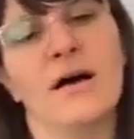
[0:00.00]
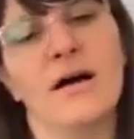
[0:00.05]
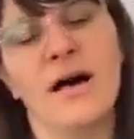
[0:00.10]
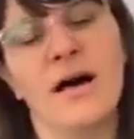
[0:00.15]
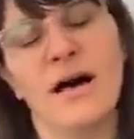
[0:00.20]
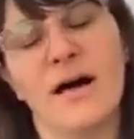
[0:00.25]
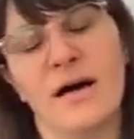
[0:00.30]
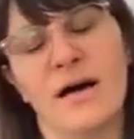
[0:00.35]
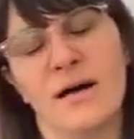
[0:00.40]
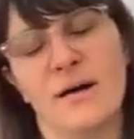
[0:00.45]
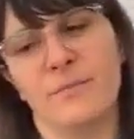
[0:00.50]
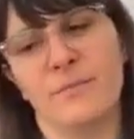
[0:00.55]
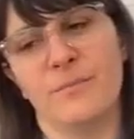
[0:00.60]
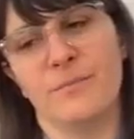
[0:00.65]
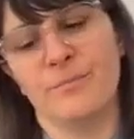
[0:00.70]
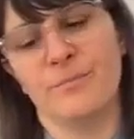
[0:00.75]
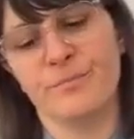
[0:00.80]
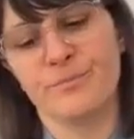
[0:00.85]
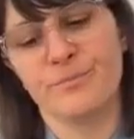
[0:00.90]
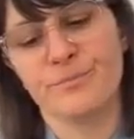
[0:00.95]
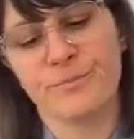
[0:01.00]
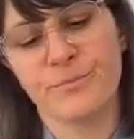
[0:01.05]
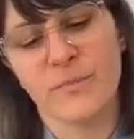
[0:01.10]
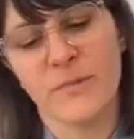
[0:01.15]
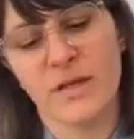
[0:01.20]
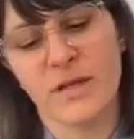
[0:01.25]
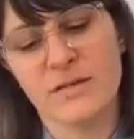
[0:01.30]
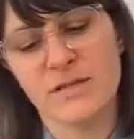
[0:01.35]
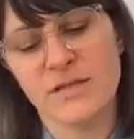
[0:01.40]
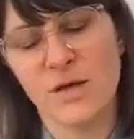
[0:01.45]

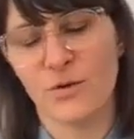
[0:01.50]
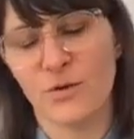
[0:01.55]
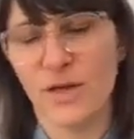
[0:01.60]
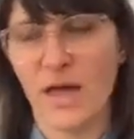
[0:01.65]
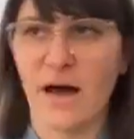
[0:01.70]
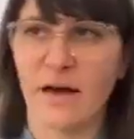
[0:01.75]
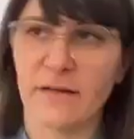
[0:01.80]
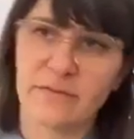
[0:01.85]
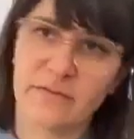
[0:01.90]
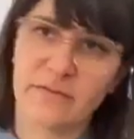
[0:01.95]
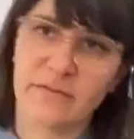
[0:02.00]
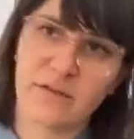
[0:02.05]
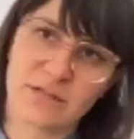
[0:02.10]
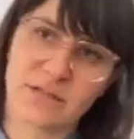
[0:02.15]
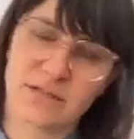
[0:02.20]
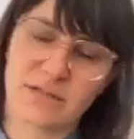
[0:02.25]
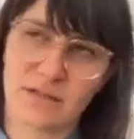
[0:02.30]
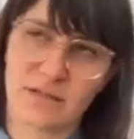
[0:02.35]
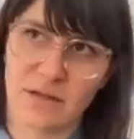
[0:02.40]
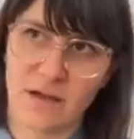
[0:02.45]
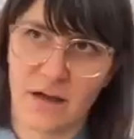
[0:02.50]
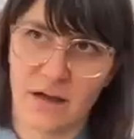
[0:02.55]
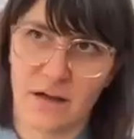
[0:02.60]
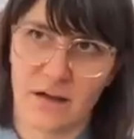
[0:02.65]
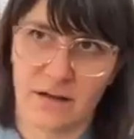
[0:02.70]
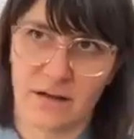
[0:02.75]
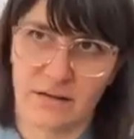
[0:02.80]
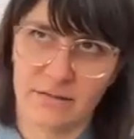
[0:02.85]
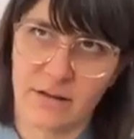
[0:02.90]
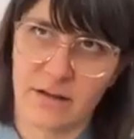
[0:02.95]
So yeah, there's
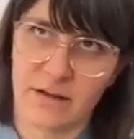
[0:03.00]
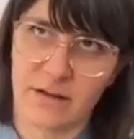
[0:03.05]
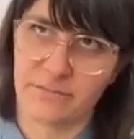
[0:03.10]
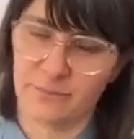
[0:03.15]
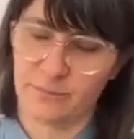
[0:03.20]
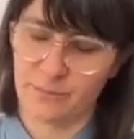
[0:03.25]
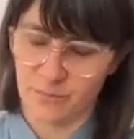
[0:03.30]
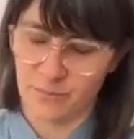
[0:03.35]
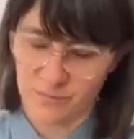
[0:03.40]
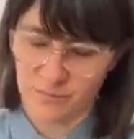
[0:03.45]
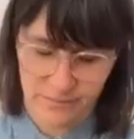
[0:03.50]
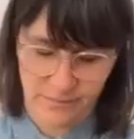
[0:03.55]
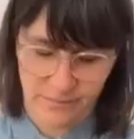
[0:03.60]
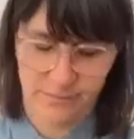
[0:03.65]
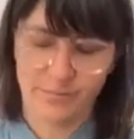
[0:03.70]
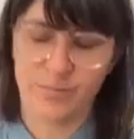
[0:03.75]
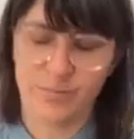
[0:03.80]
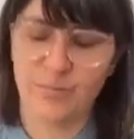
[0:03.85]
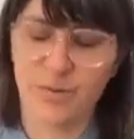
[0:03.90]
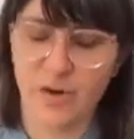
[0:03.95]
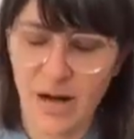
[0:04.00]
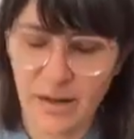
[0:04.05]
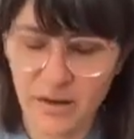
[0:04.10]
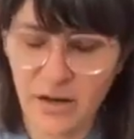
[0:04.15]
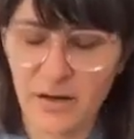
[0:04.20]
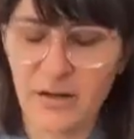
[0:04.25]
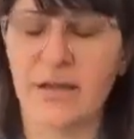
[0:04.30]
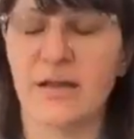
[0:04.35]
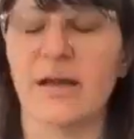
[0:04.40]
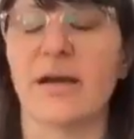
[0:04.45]

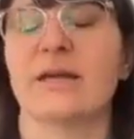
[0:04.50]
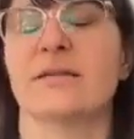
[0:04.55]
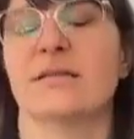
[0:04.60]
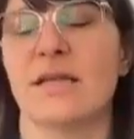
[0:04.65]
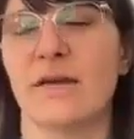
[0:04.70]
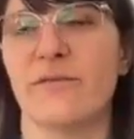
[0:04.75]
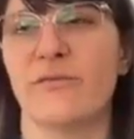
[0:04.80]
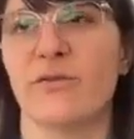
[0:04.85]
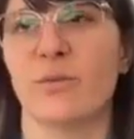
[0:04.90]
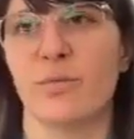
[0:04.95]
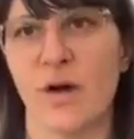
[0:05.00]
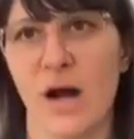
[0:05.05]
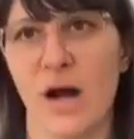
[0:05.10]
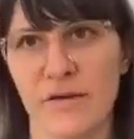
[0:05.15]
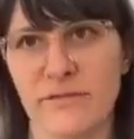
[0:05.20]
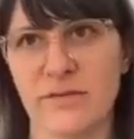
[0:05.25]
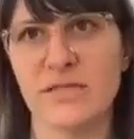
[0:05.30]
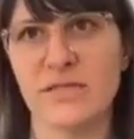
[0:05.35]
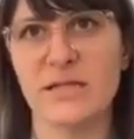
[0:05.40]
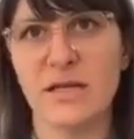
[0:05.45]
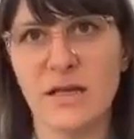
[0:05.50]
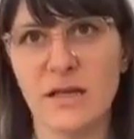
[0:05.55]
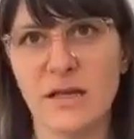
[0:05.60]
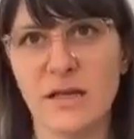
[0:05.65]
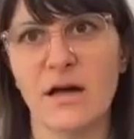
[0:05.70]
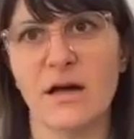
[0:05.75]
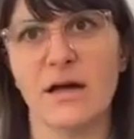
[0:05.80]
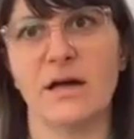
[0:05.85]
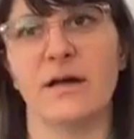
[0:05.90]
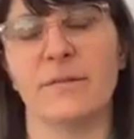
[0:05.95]
primarily I'd say for
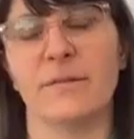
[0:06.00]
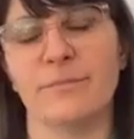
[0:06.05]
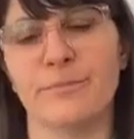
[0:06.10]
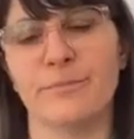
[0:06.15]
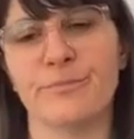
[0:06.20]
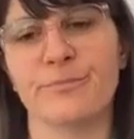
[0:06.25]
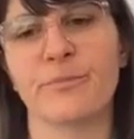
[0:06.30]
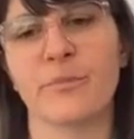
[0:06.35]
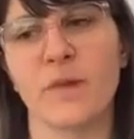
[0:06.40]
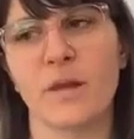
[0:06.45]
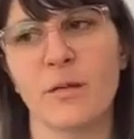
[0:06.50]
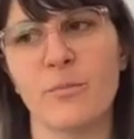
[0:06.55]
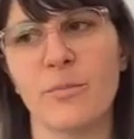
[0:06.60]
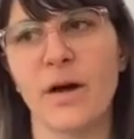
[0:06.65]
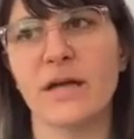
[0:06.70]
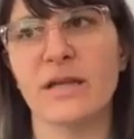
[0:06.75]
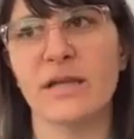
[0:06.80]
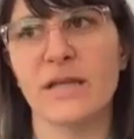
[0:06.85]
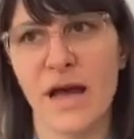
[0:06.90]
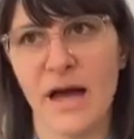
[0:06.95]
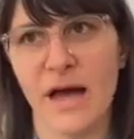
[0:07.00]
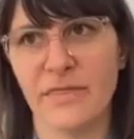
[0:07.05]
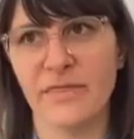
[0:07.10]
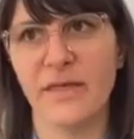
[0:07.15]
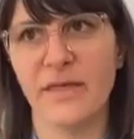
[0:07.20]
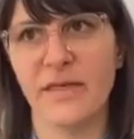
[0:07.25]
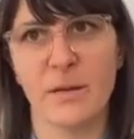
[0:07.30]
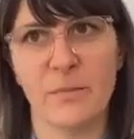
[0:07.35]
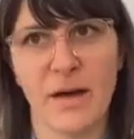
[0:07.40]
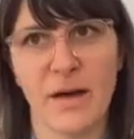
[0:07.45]
privacy. But yeah,
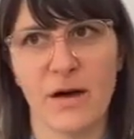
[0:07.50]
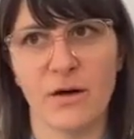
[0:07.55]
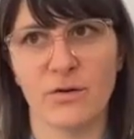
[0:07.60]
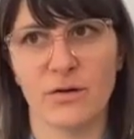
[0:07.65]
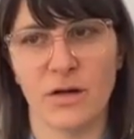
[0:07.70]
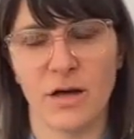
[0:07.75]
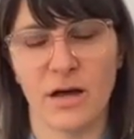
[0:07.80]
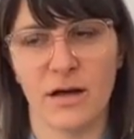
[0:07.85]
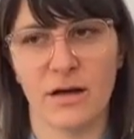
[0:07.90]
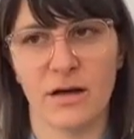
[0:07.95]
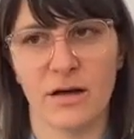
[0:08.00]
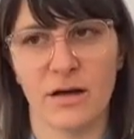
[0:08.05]
think about